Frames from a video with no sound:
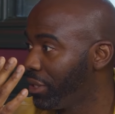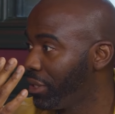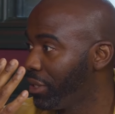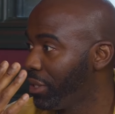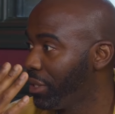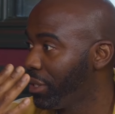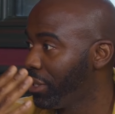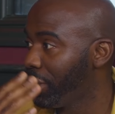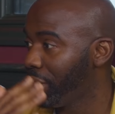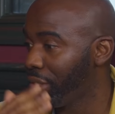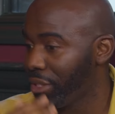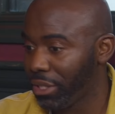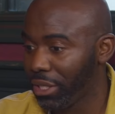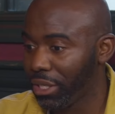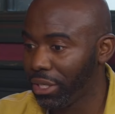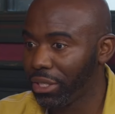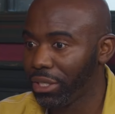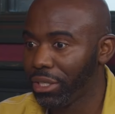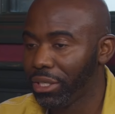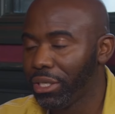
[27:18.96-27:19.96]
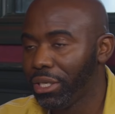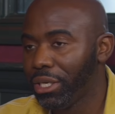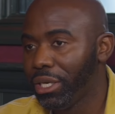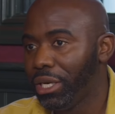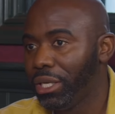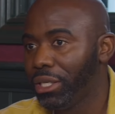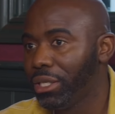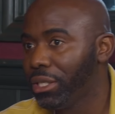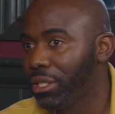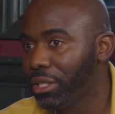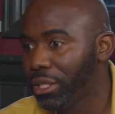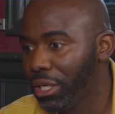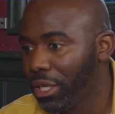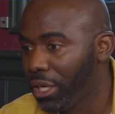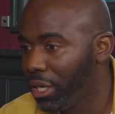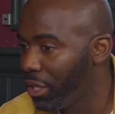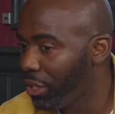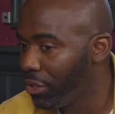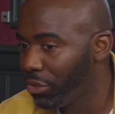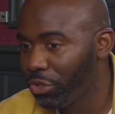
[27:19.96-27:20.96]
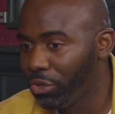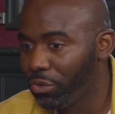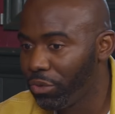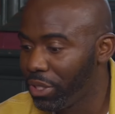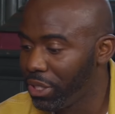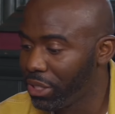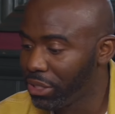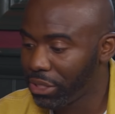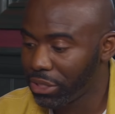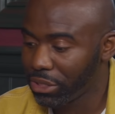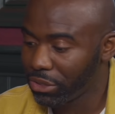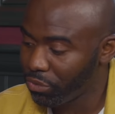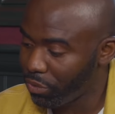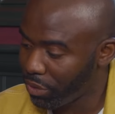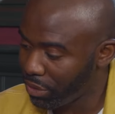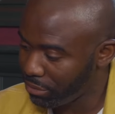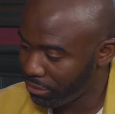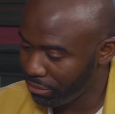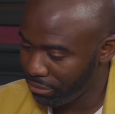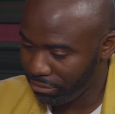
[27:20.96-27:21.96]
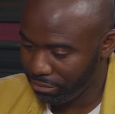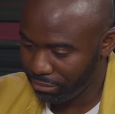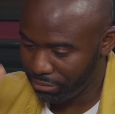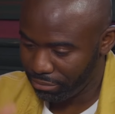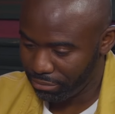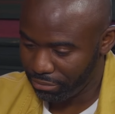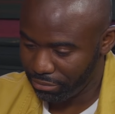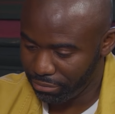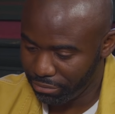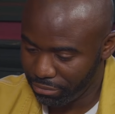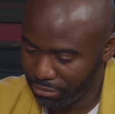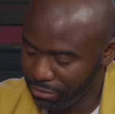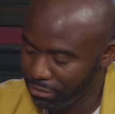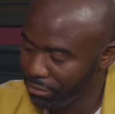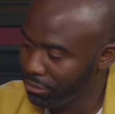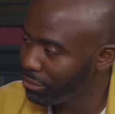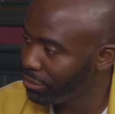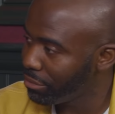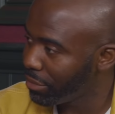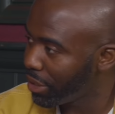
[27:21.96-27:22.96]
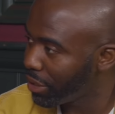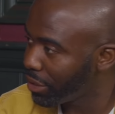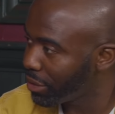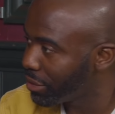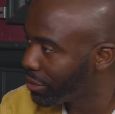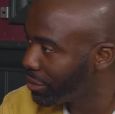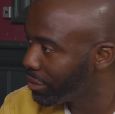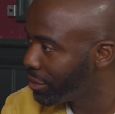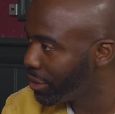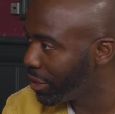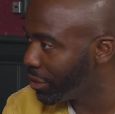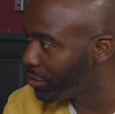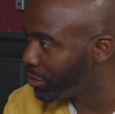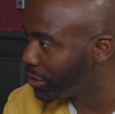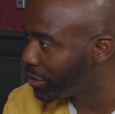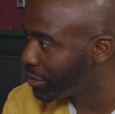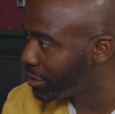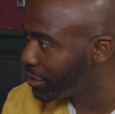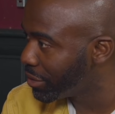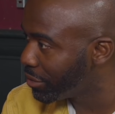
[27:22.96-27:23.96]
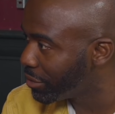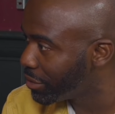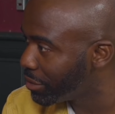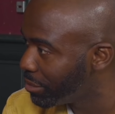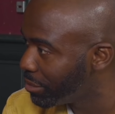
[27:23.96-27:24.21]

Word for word: Really? Yeah. And out of nowhere, they just went, bang. That was that was